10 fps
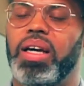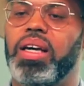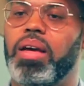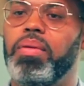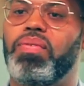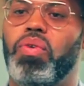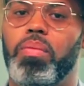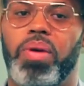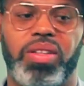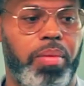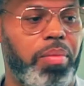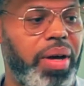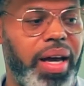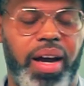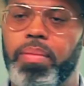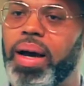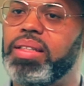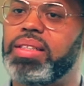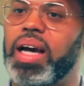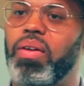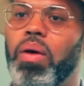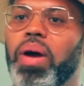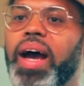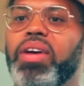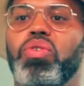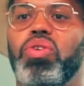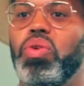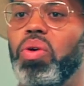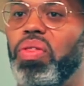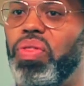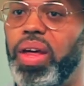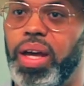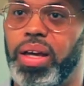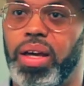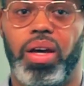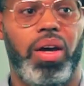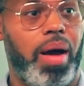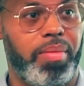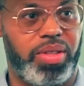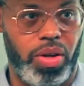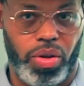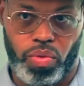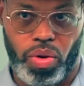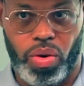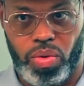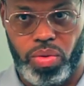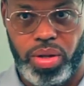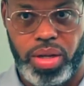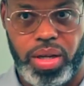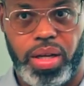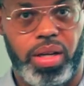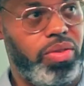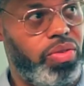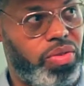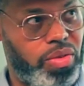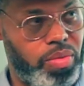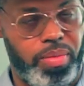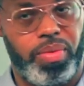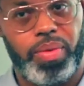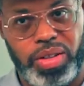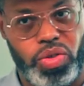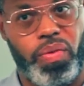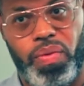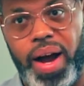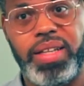Give me 4 months. I'm gonna pay everybody's salary. I'm gonna ask you to do a thing. I'm gonna stay on the road. I tour Friday,